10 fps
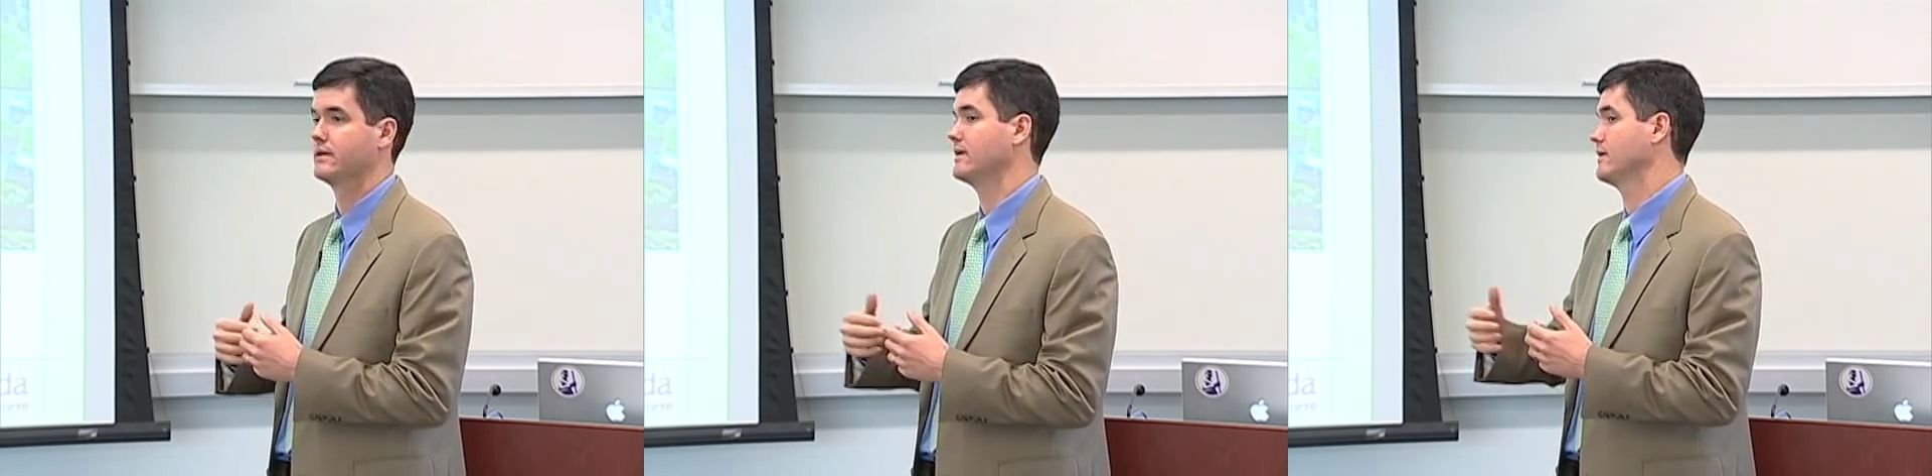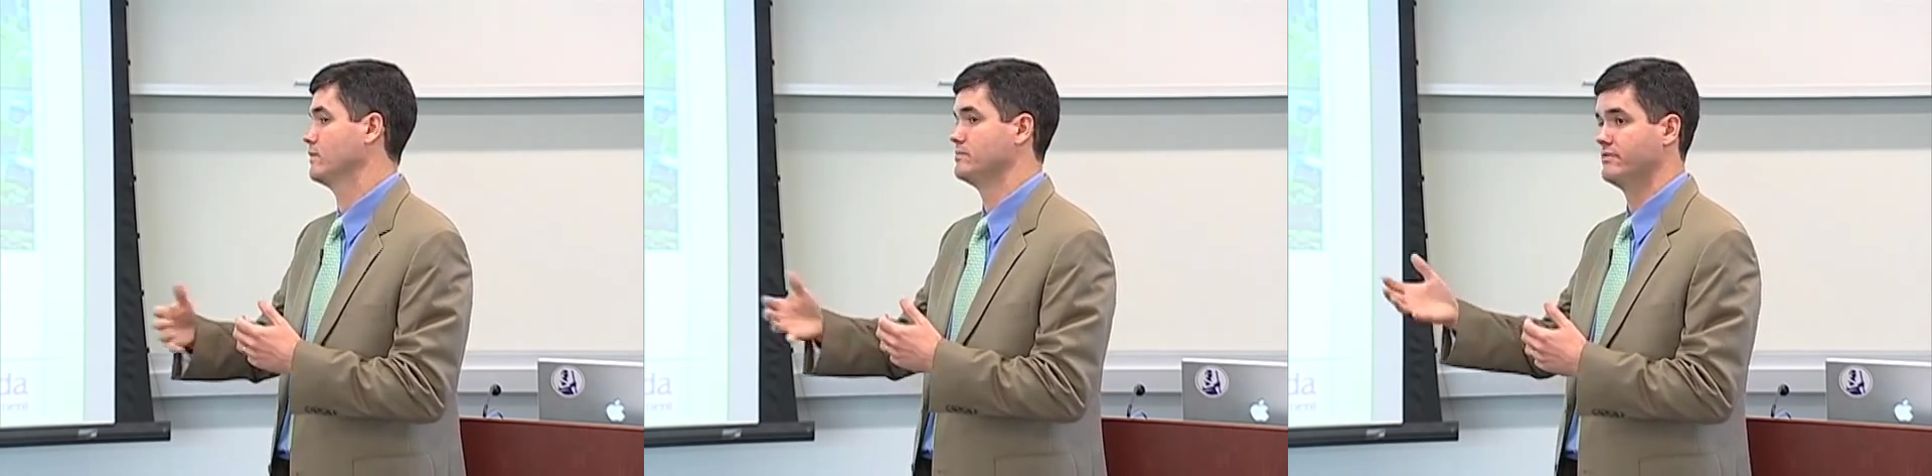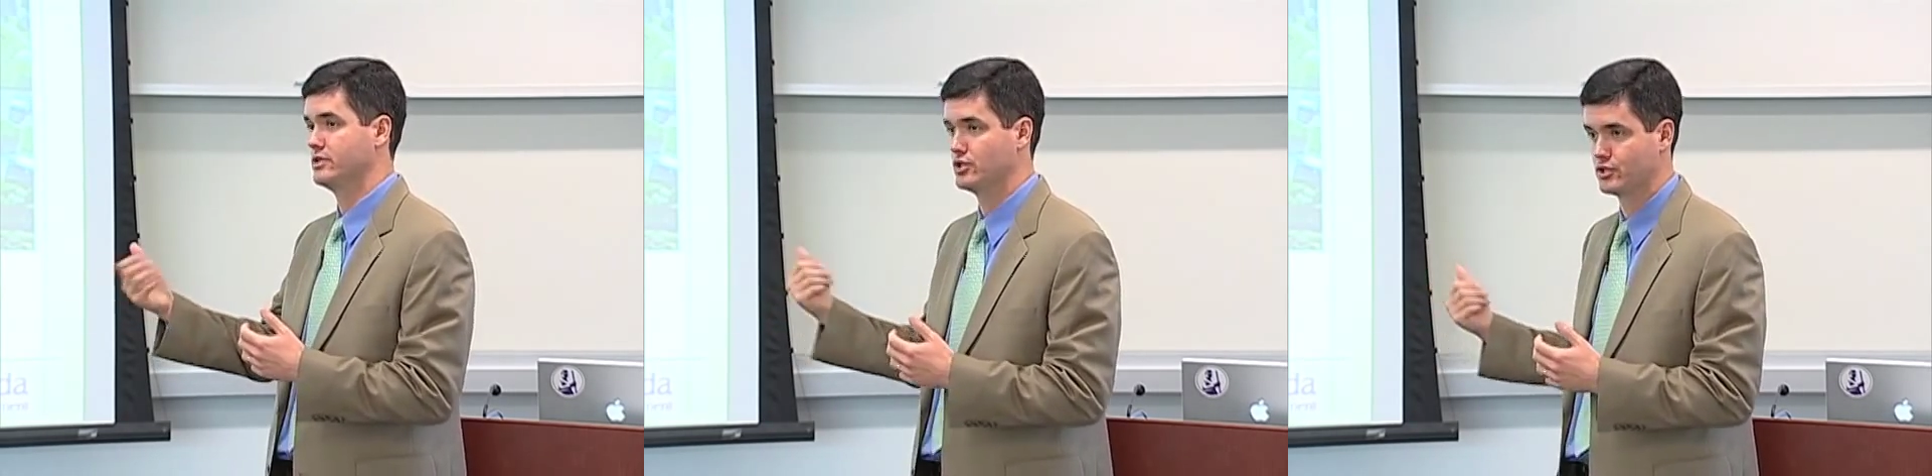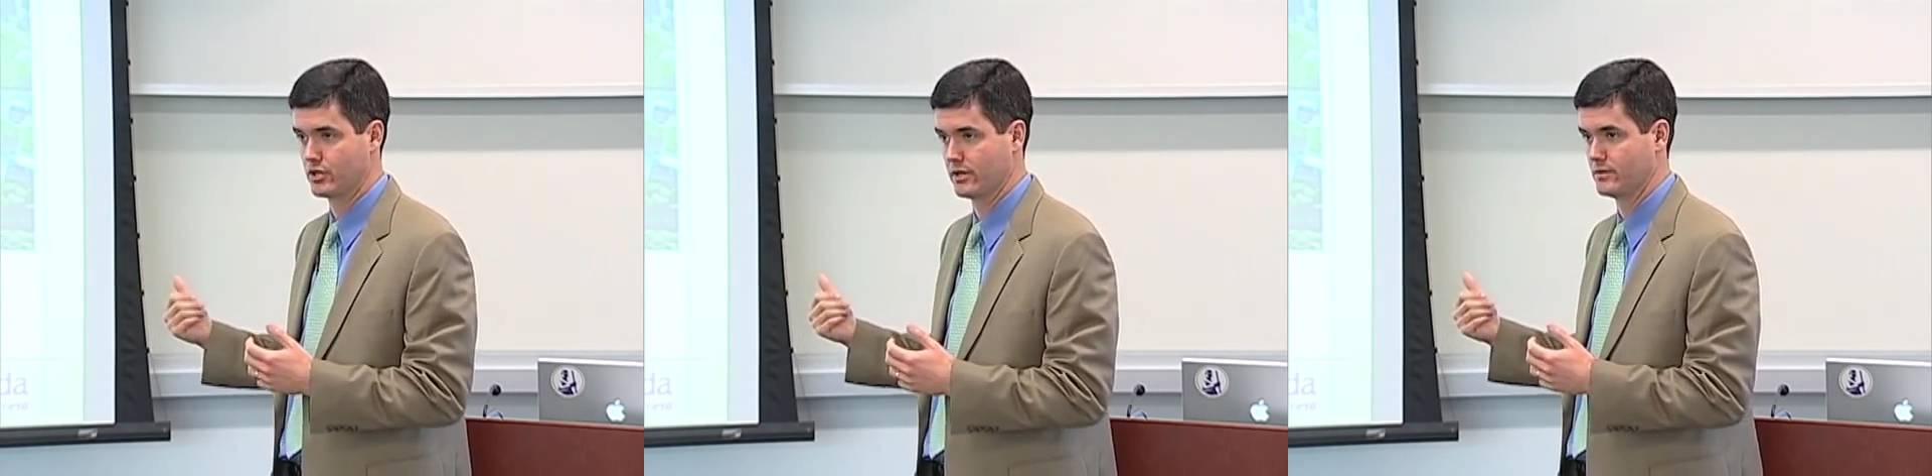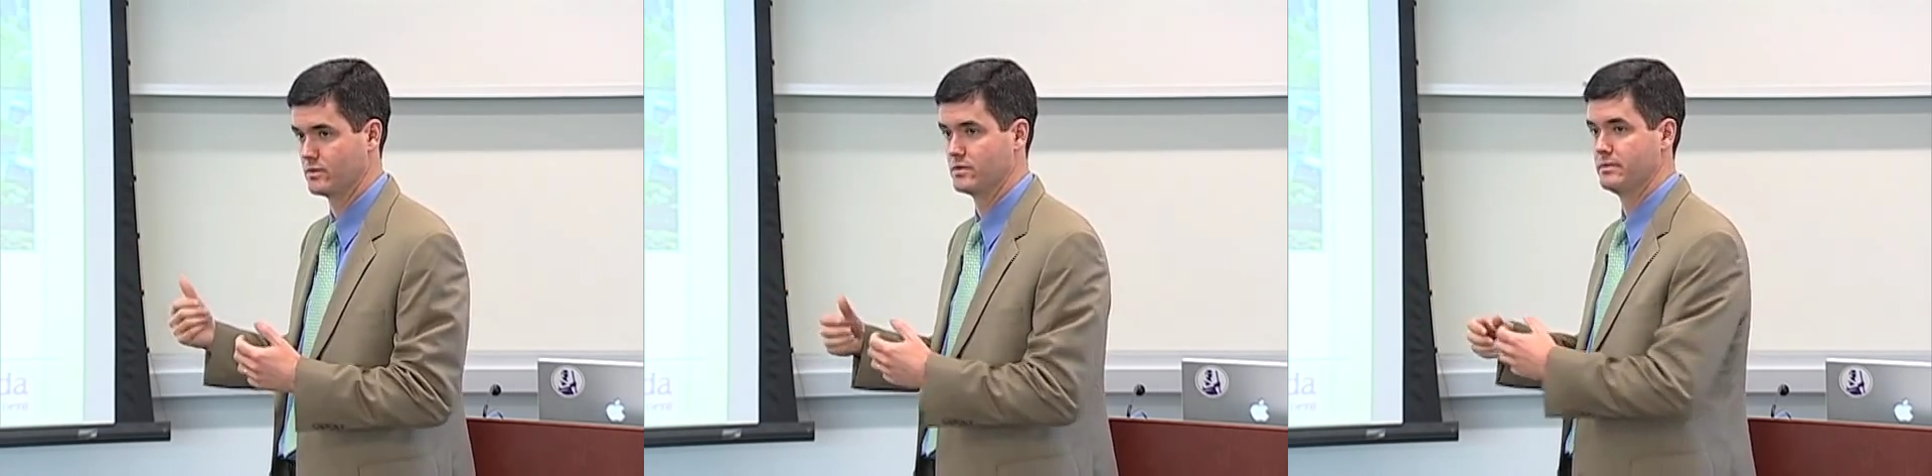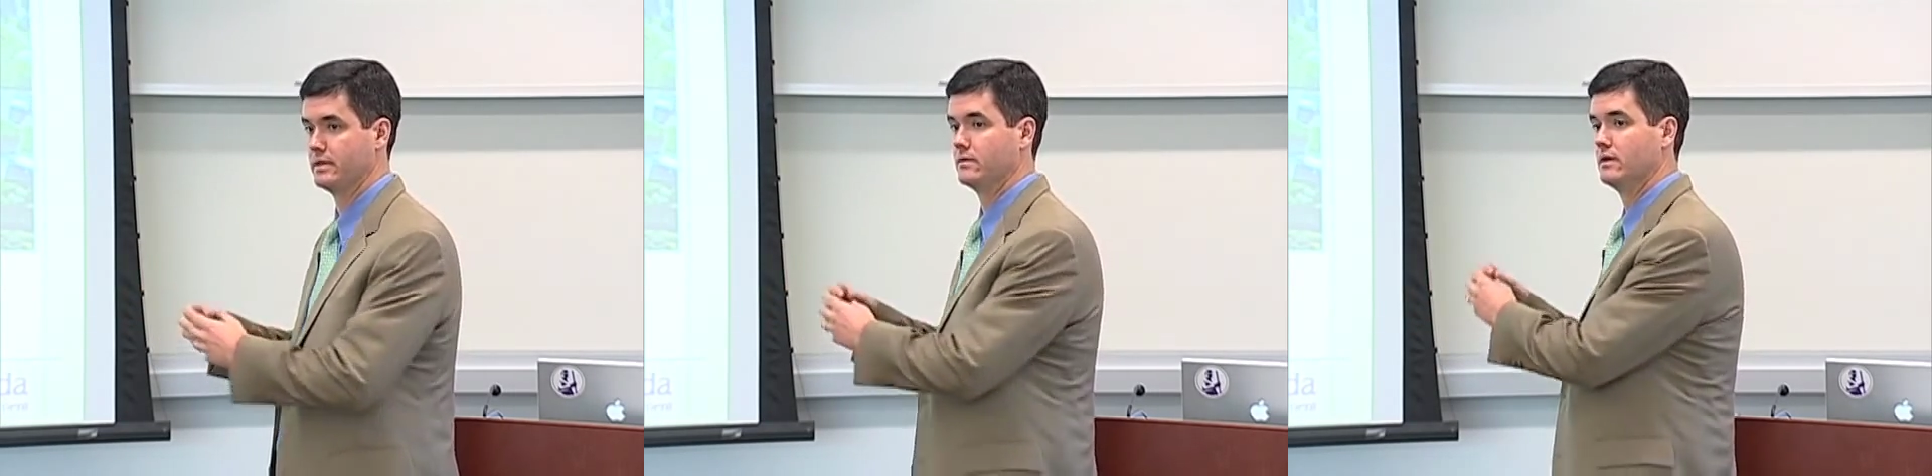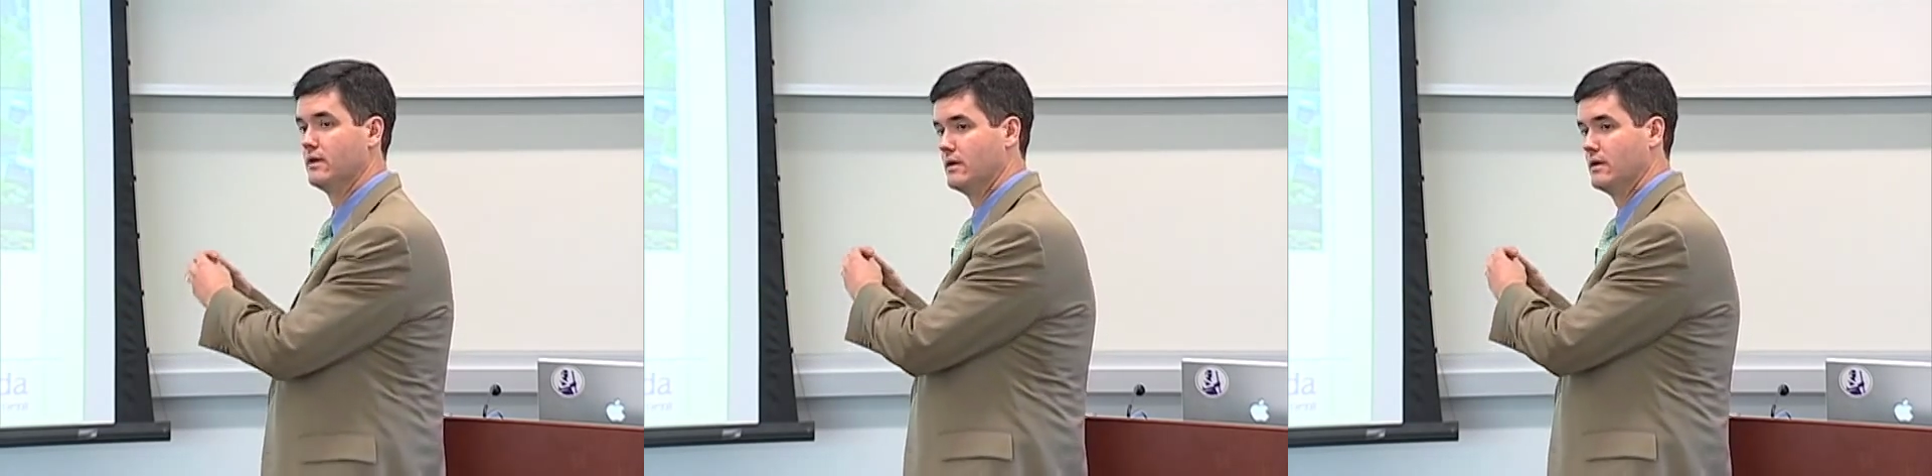I would provision circuits, which mean